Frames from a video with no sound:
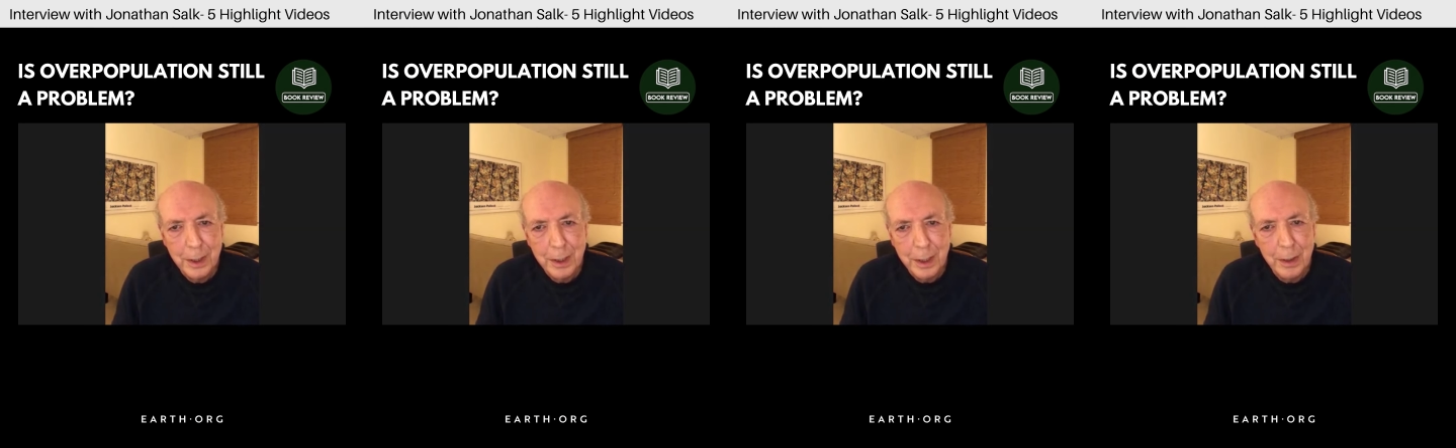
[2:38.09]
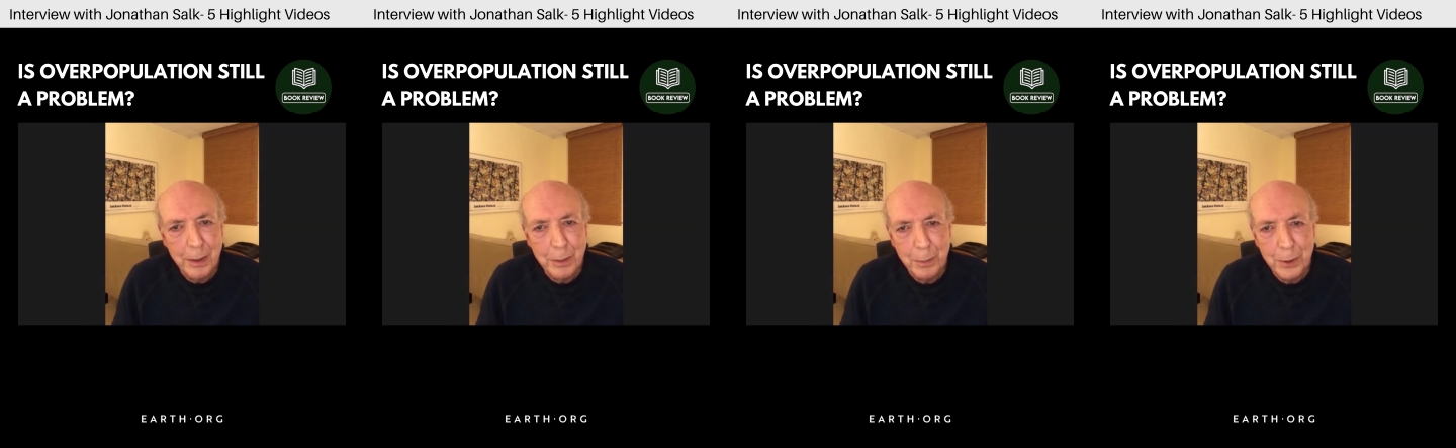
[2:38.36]
in
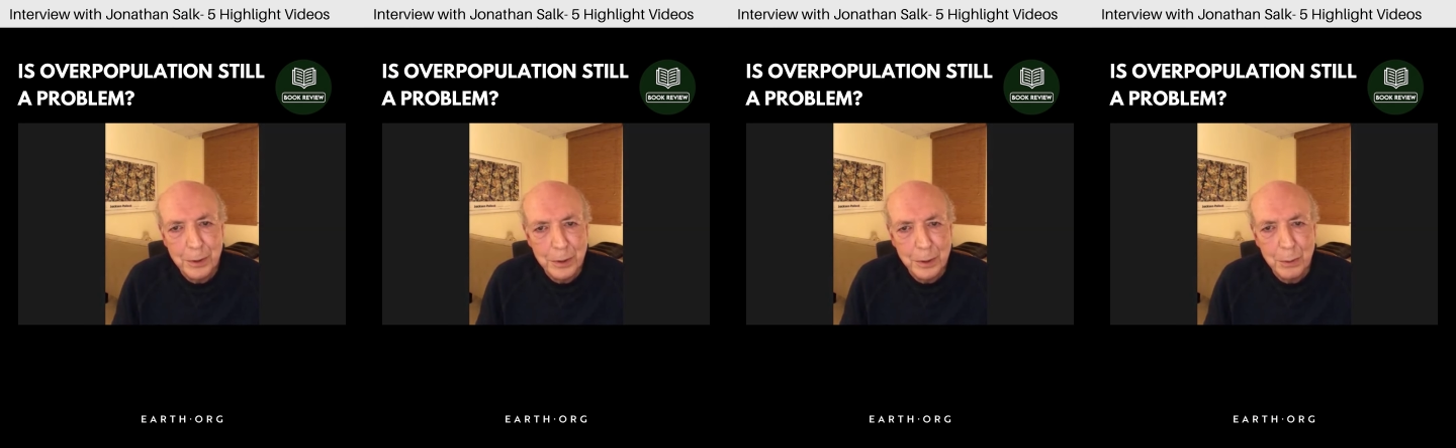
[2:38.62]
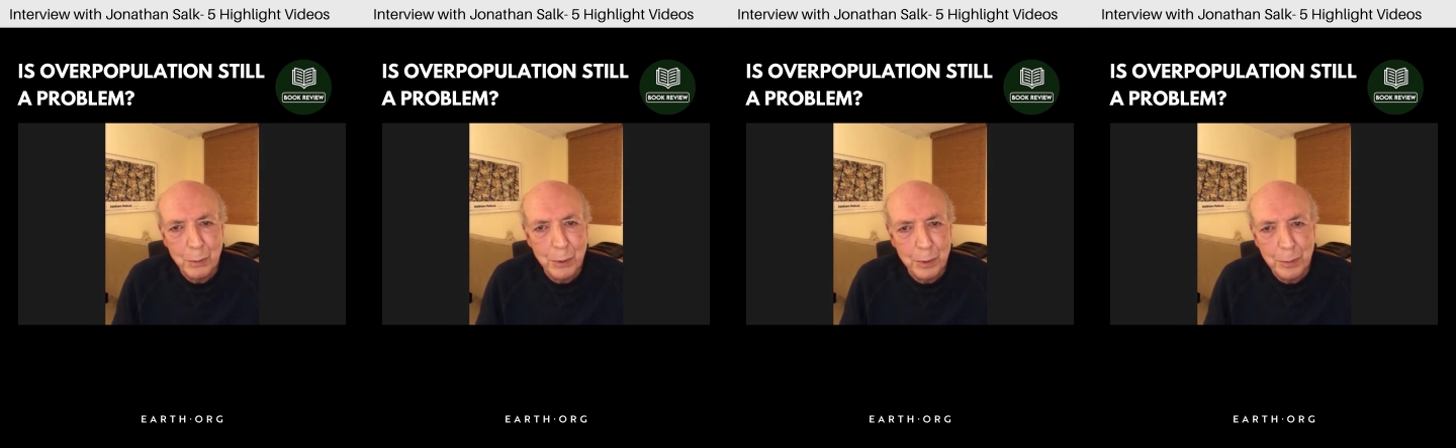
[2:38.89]
other parts of
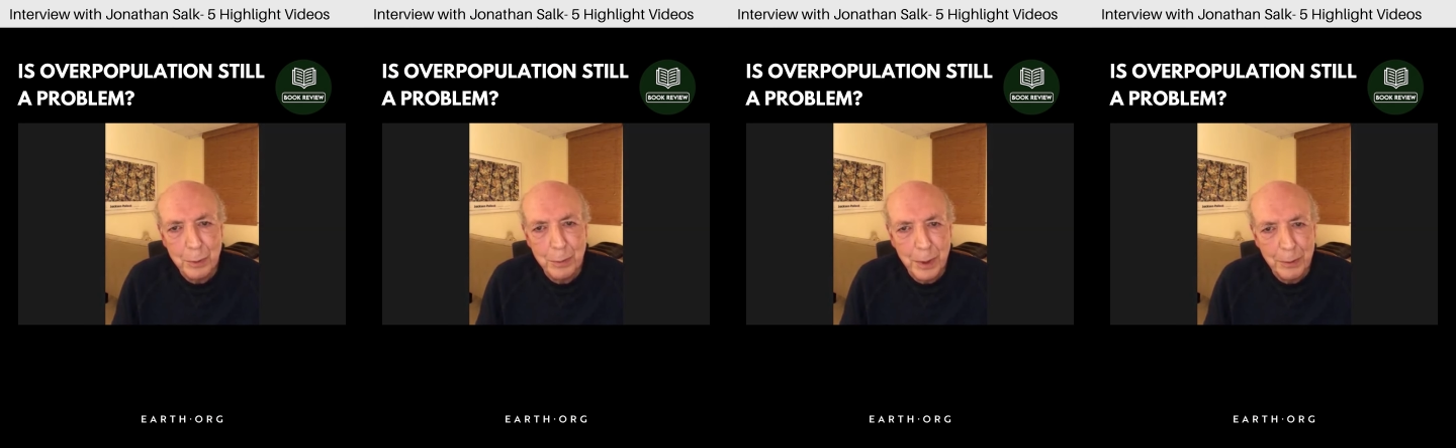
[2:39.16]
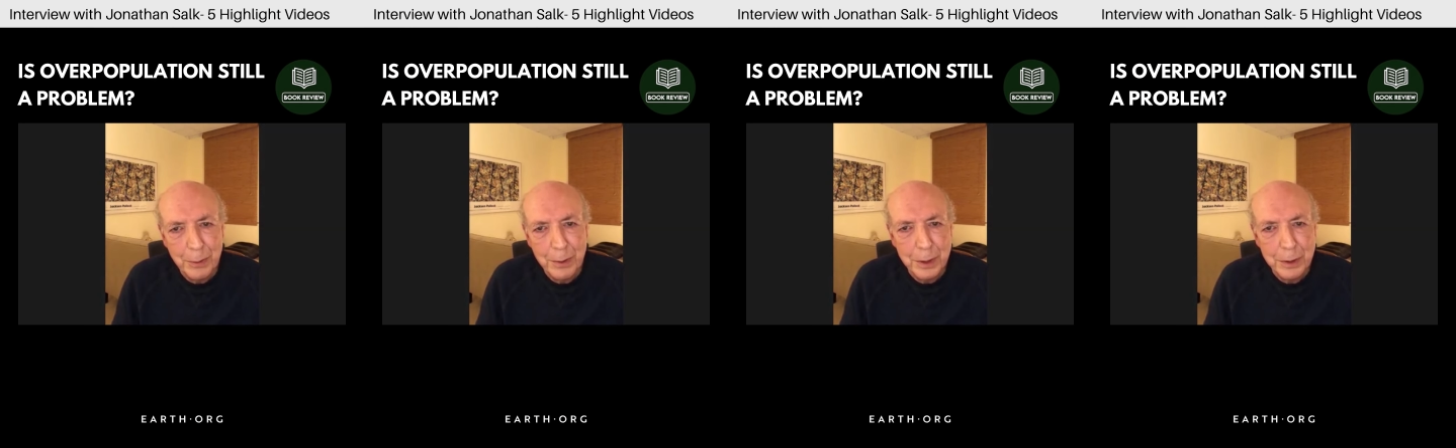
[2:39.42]
the world where
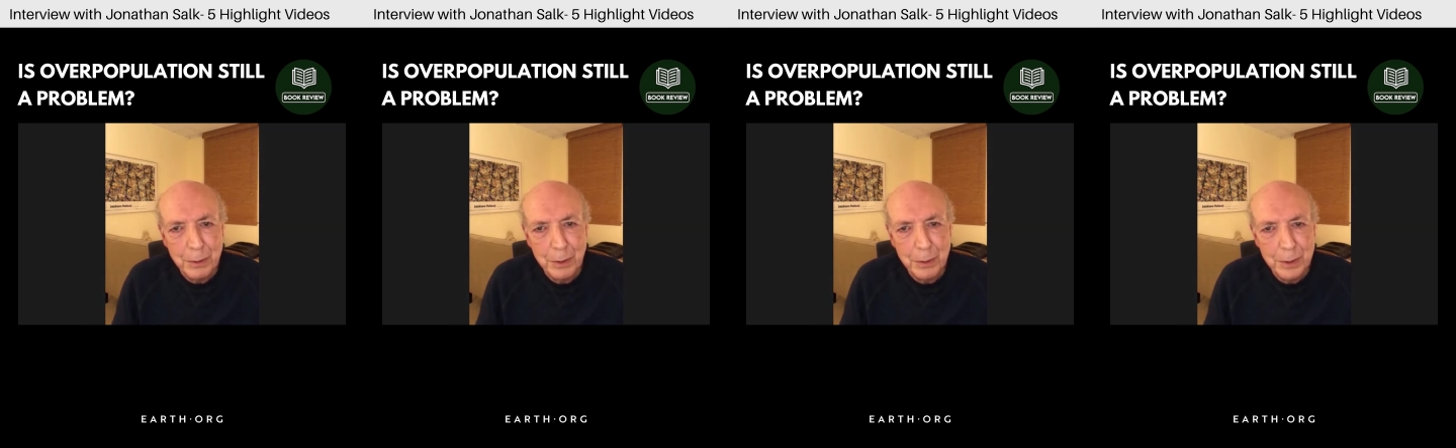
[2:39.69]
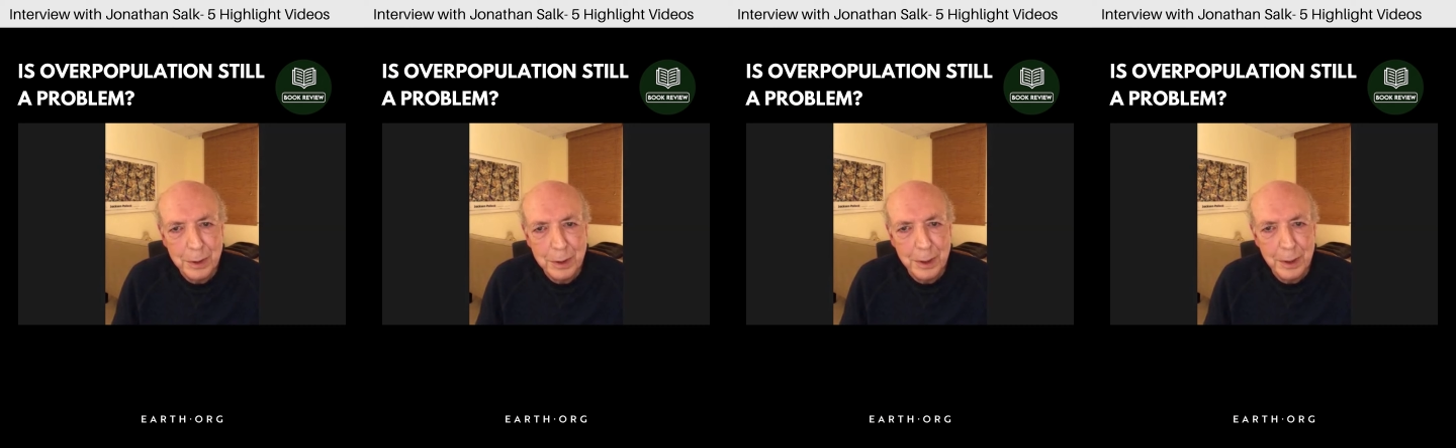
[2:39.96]
population growth
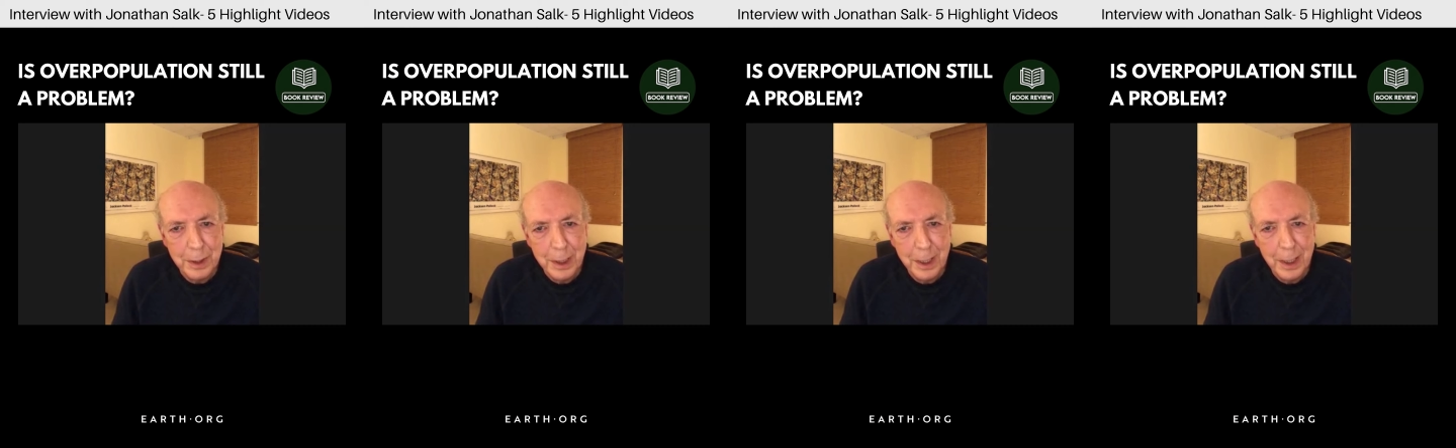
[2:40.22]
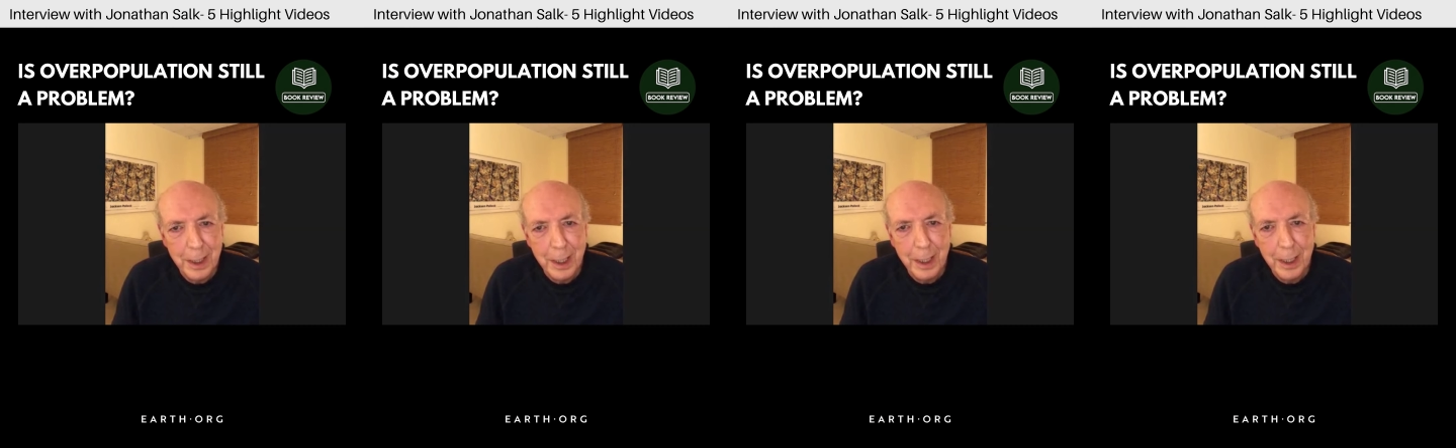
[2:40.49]
is still
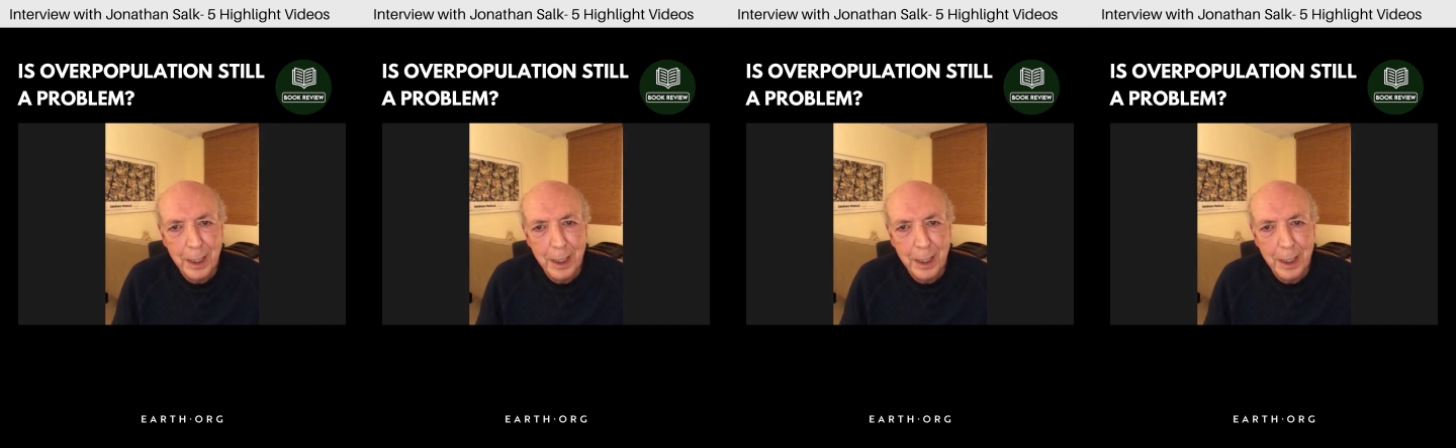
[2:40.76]
high,